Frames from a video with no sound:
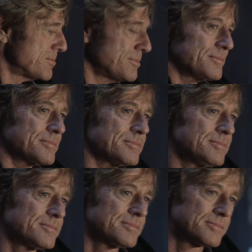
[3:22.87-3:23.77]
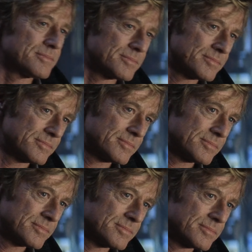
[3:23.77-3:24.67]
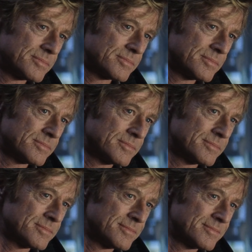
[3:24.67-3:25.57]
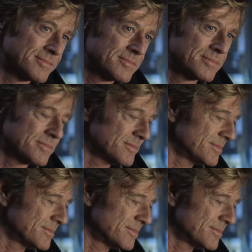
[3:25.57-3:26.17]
(no one is talking)